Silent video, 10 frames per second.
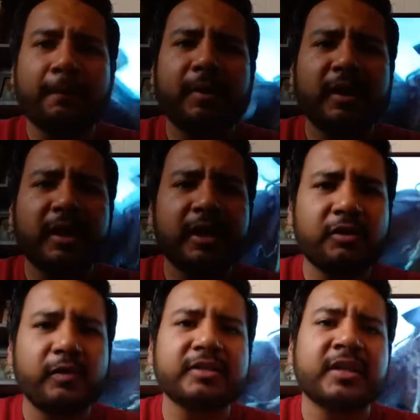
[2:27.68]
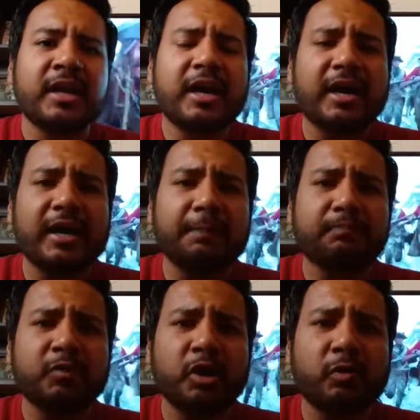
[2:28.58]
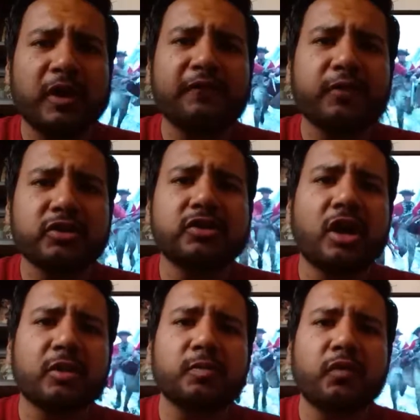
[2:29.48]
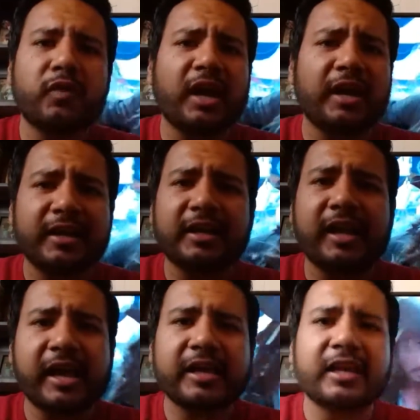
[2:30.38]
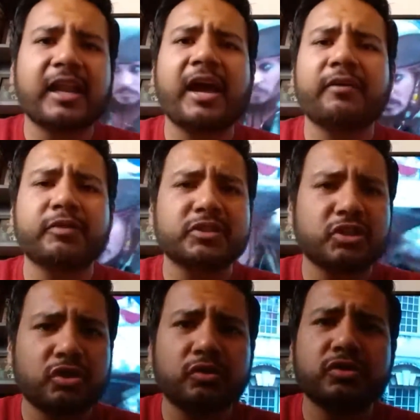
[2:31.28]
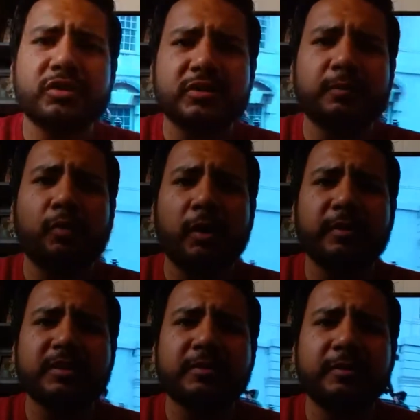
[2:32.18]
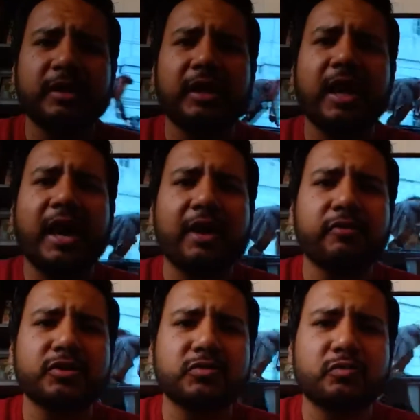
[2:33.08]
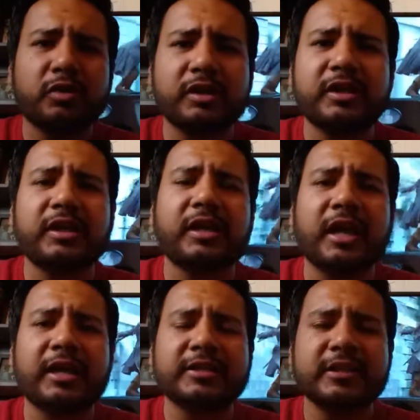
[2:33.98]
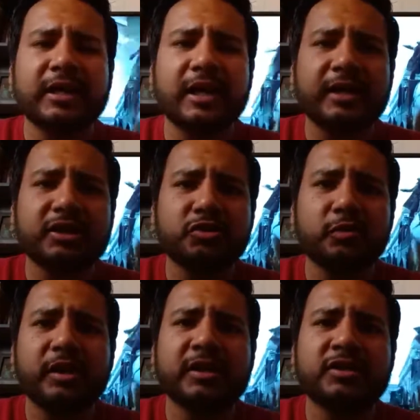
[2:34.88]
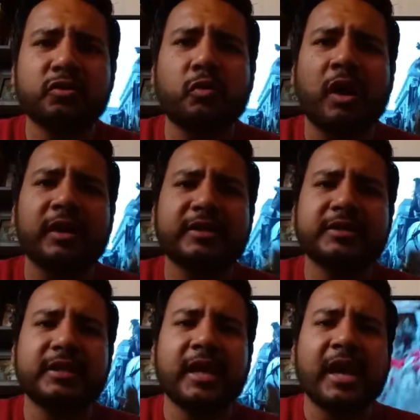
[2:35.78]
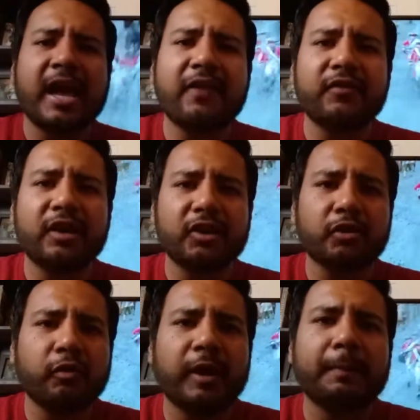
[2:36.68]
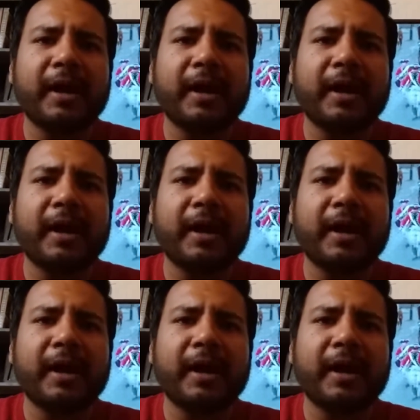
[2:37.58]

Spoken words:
but anyways, when I first saw the movie, I didn't like it. It was a huge disappointment to me. I was really intrigued to wanting to have another great